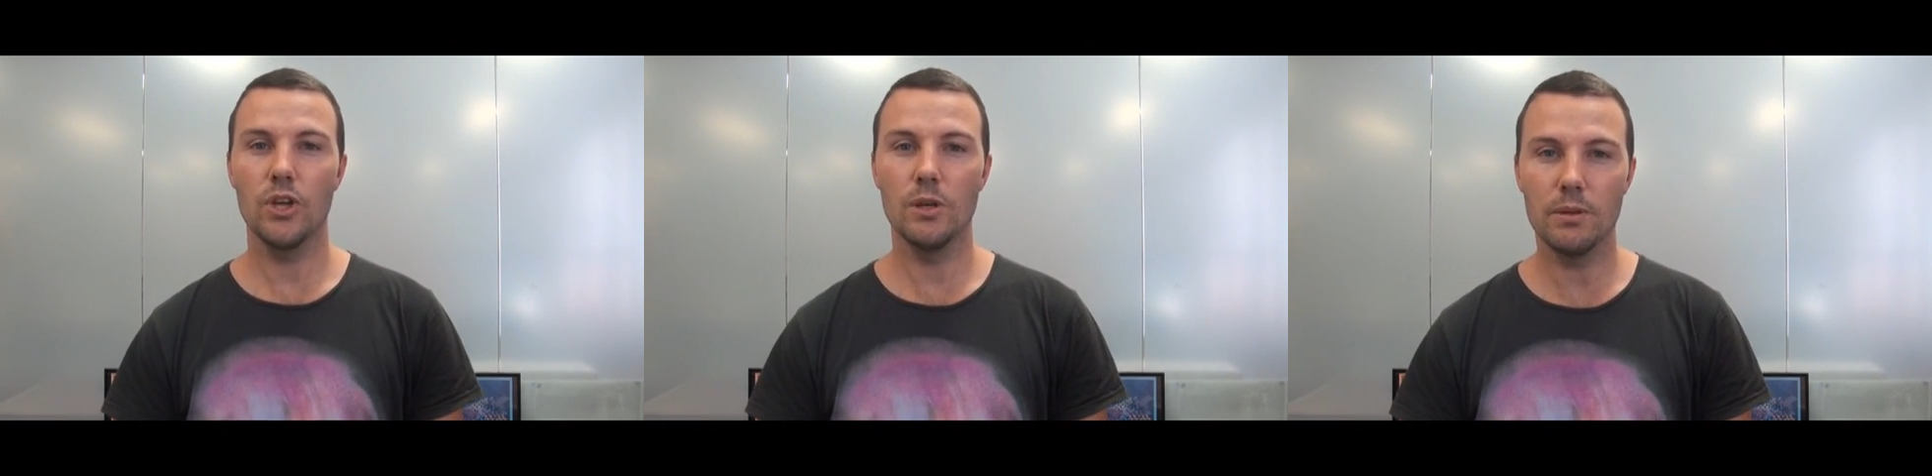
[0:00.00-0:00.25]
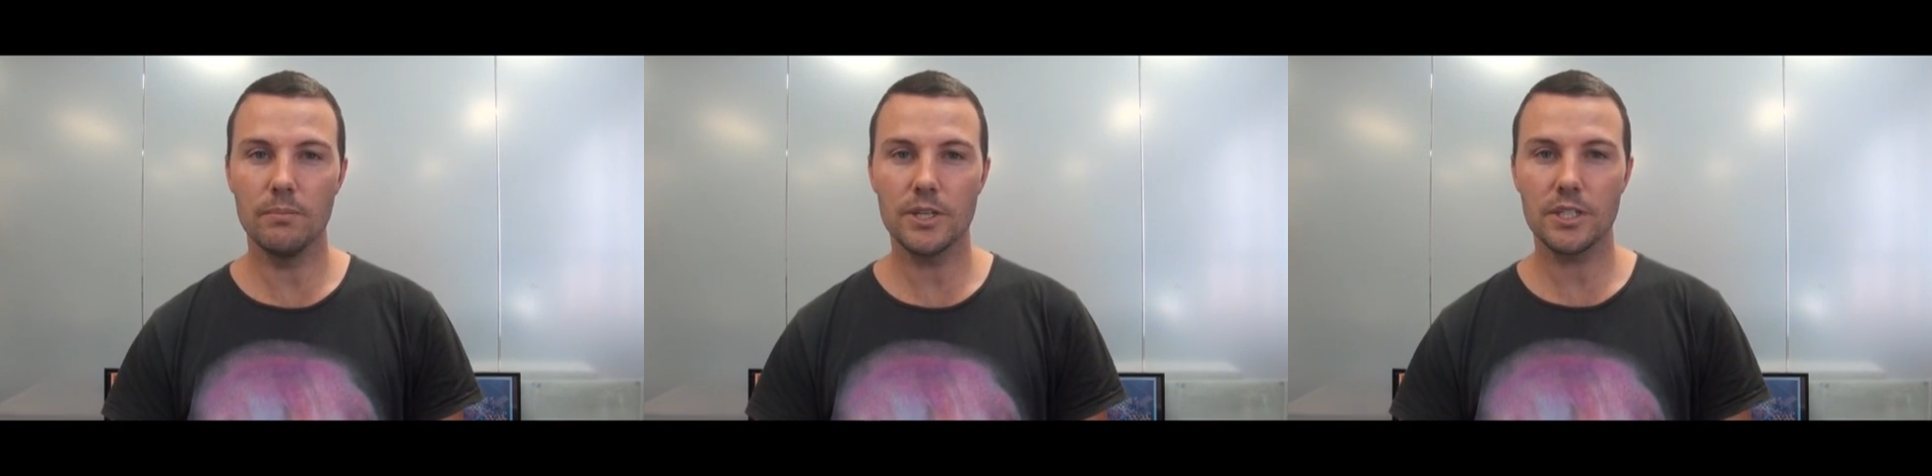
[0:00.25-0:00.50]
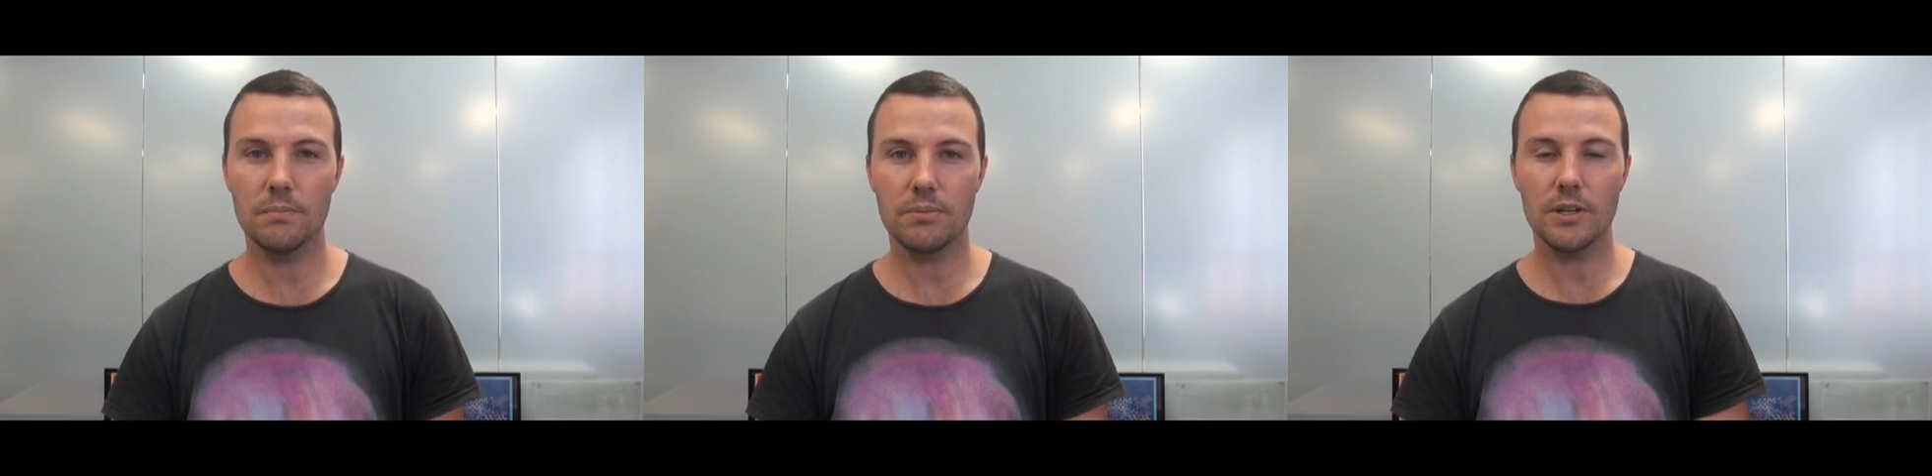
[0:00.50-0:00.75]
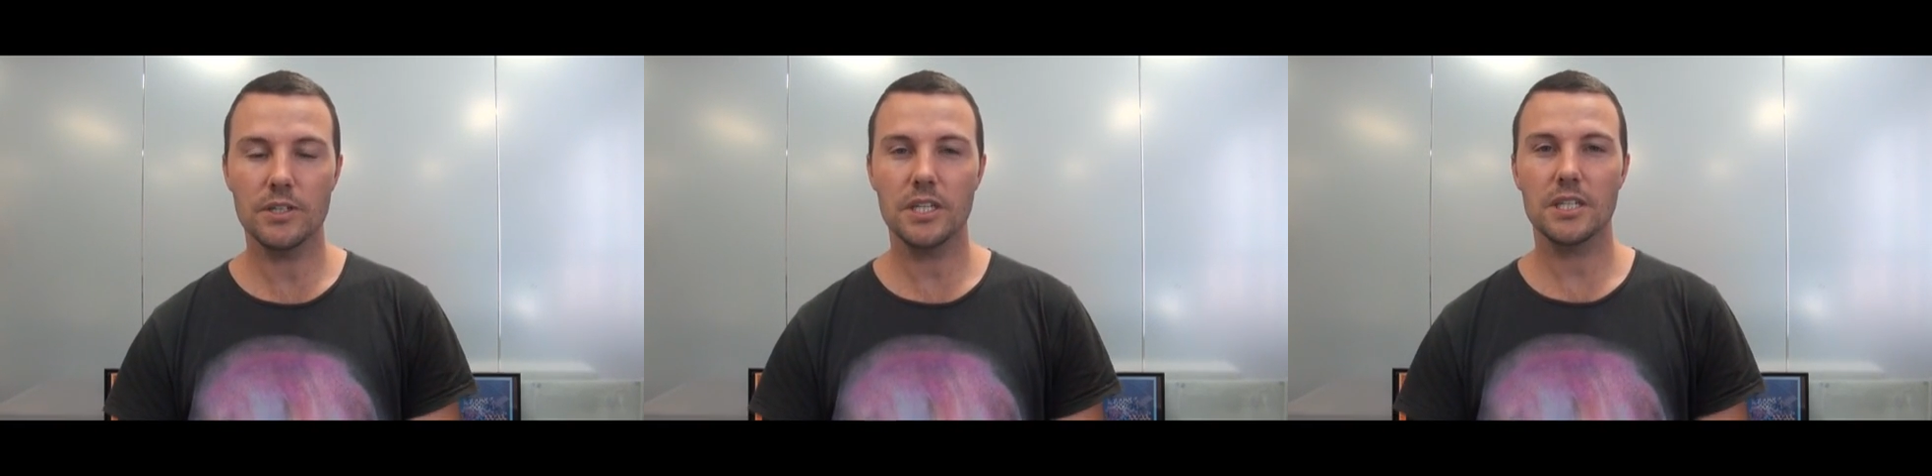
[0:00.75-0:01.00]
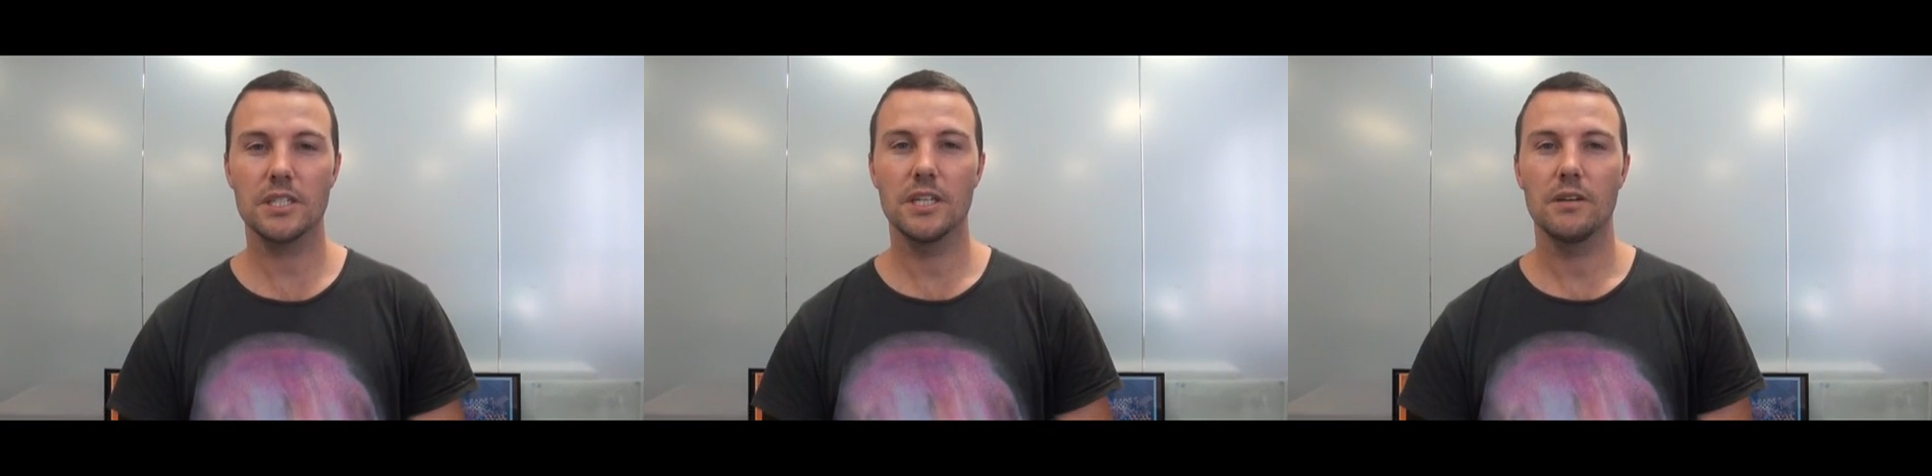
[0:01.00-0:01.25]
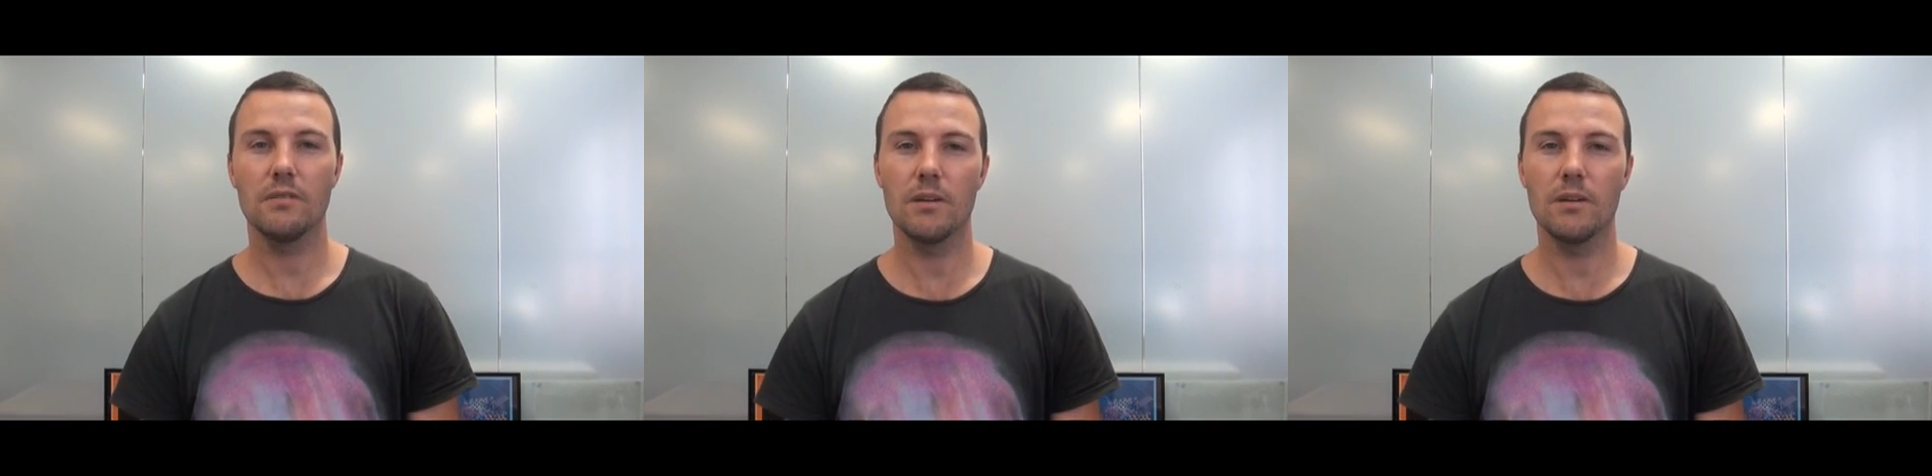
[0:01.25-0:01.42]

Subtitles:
urban mission project